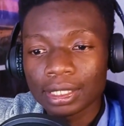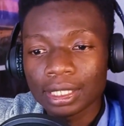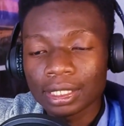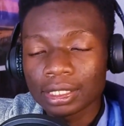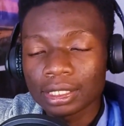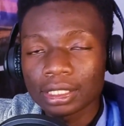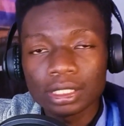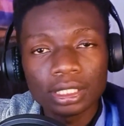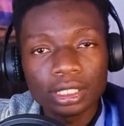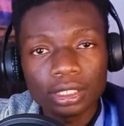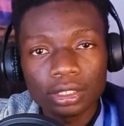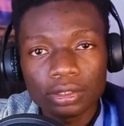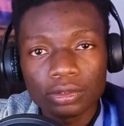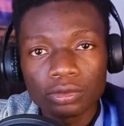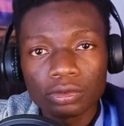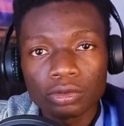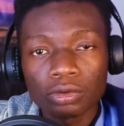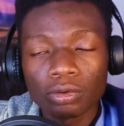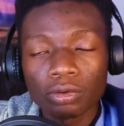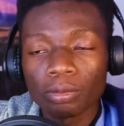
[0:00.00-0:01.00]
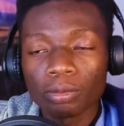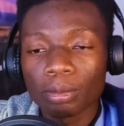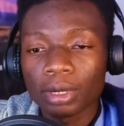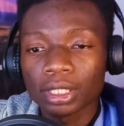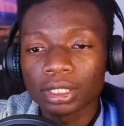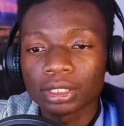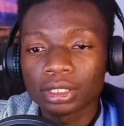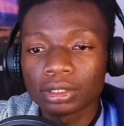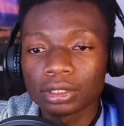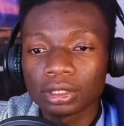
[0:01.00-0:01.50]
they didn't do
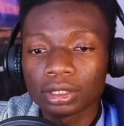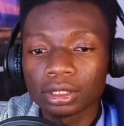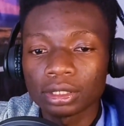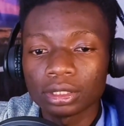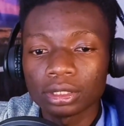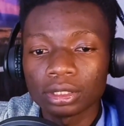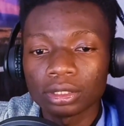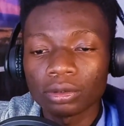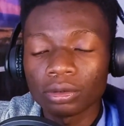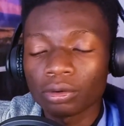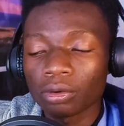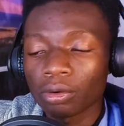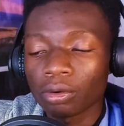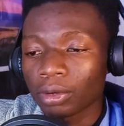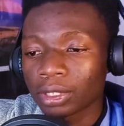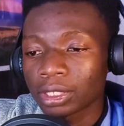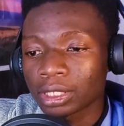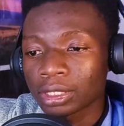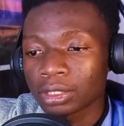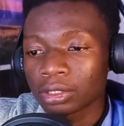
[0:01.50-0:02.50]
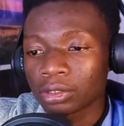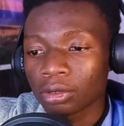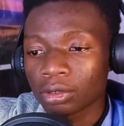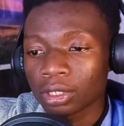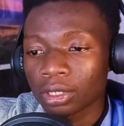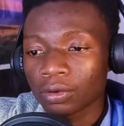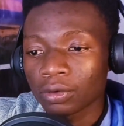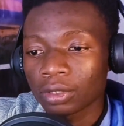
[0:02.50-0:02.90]
much. What Don